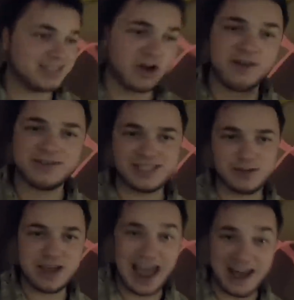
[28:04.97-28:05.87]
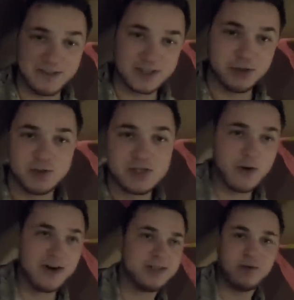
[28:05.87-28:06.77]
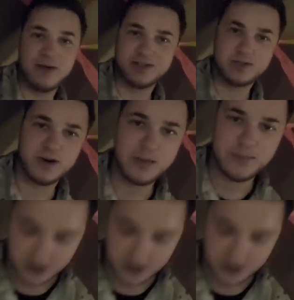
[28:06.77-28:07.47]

is obviously we have the two stories. So we have the story up